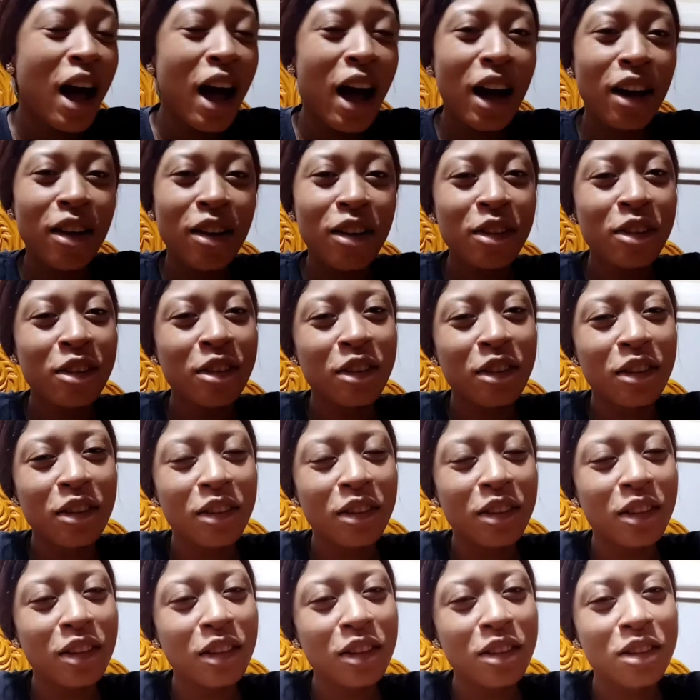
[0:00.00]
I don't know.
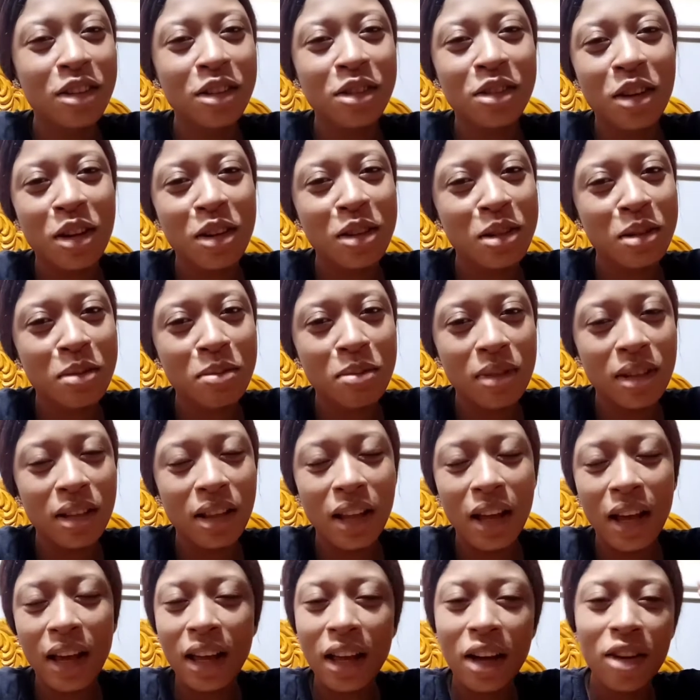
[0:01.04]
Is it just me?
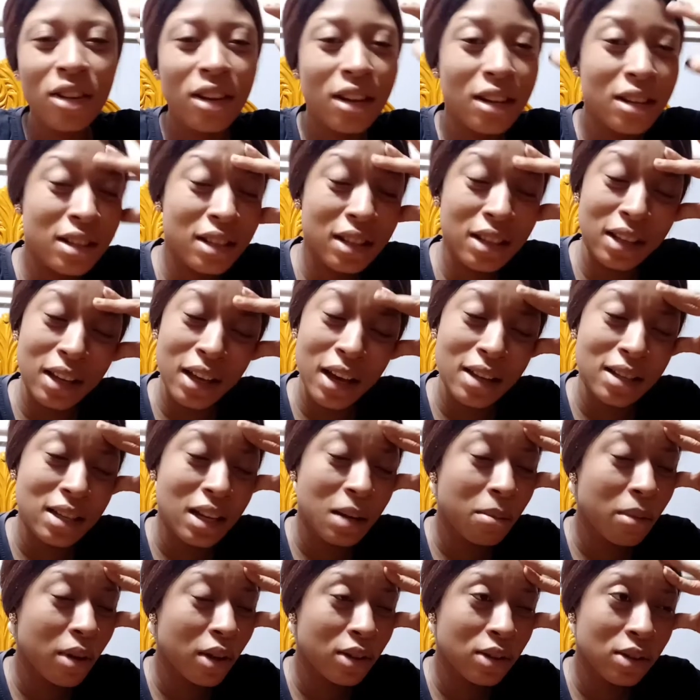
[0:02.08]
Like, honestly, guys,
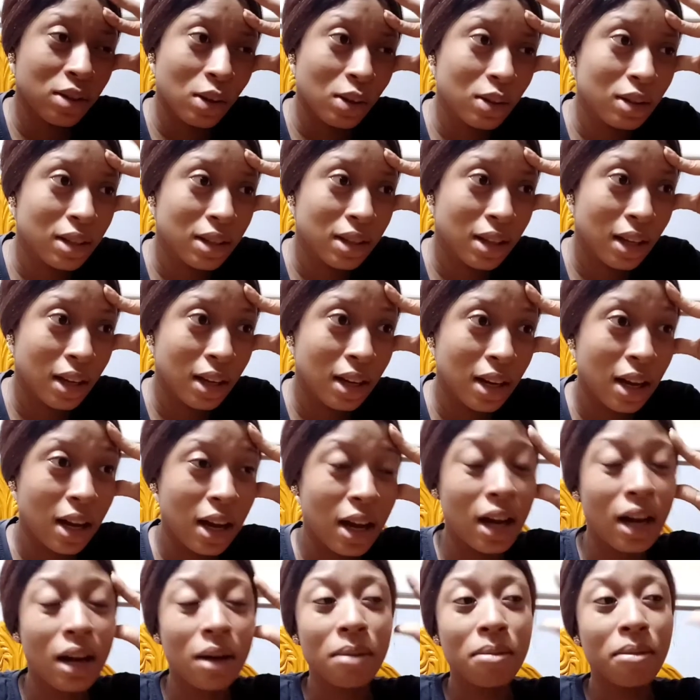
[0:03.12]
I'm exhausted.
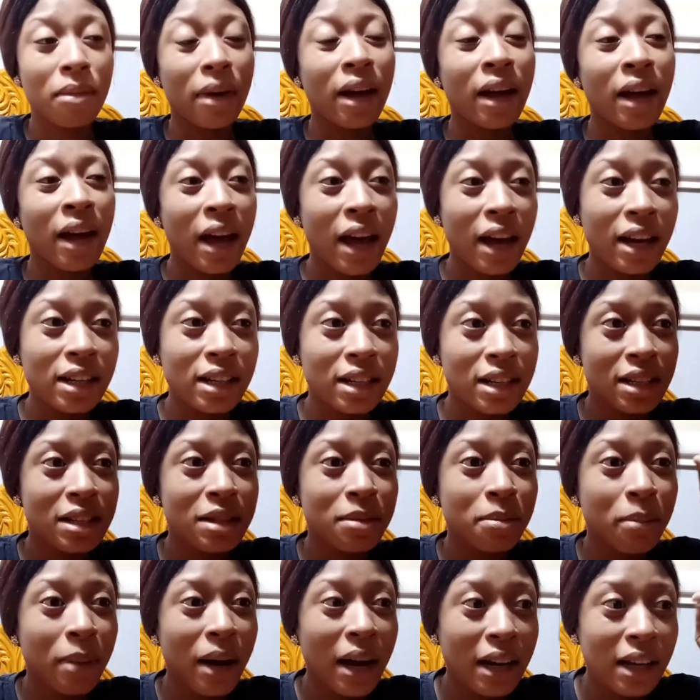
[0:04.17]
My head is
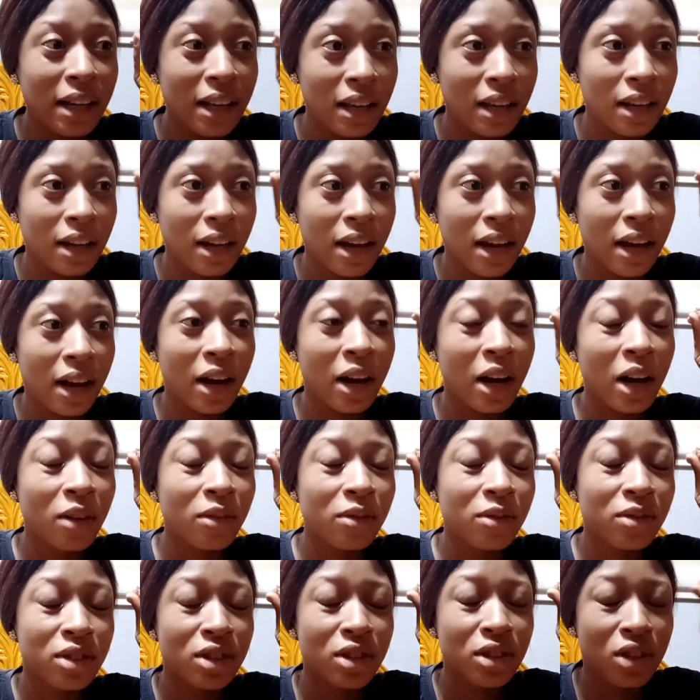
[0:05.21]
banging. Like, I
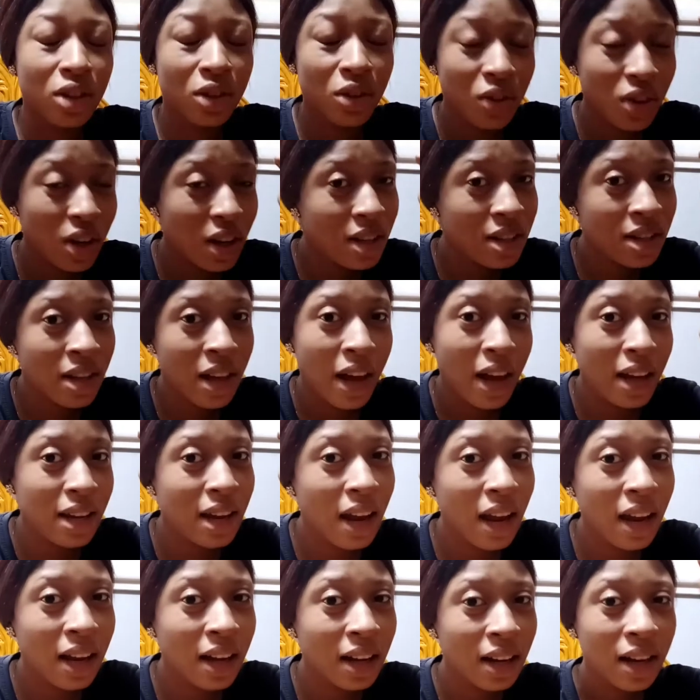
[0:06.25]
have serious
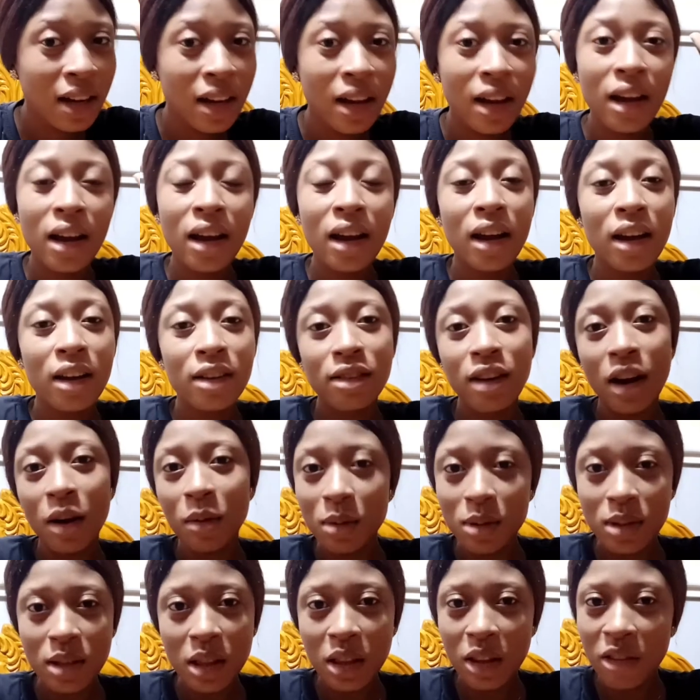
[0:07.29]
headache that I
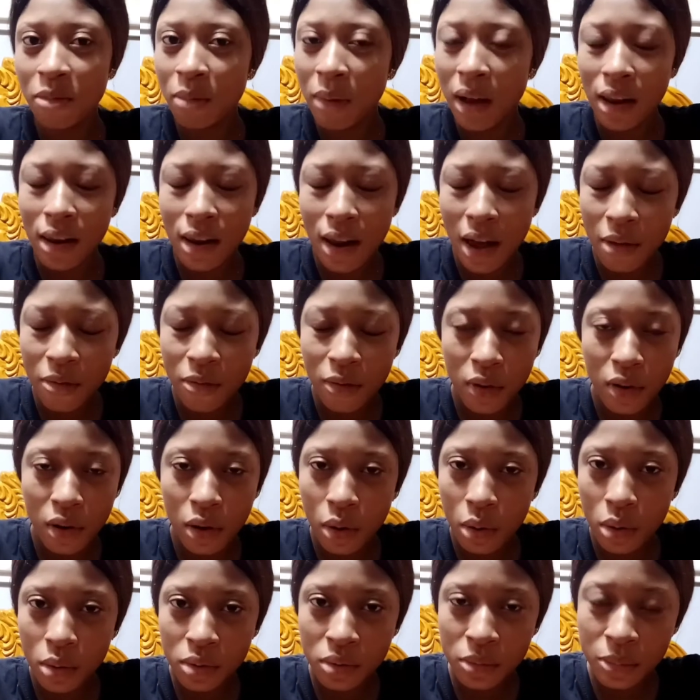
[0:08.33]
won't leave my life
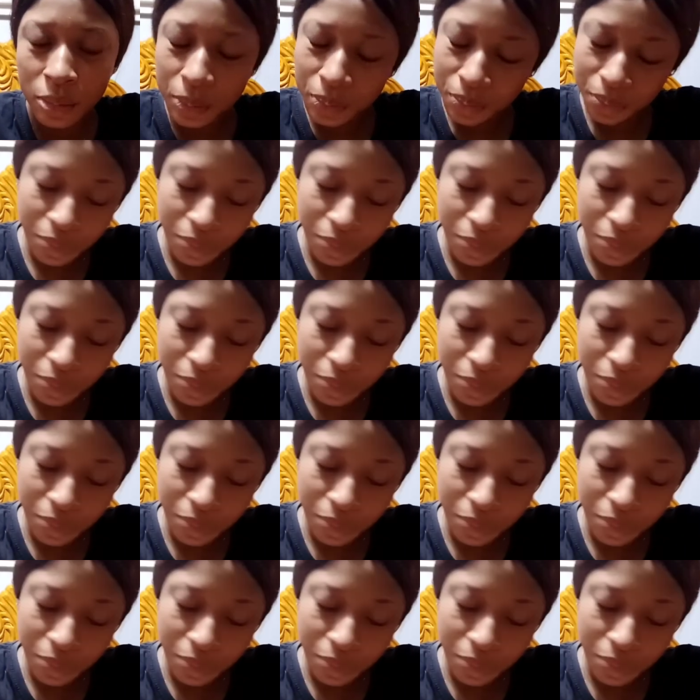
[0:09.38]
alone.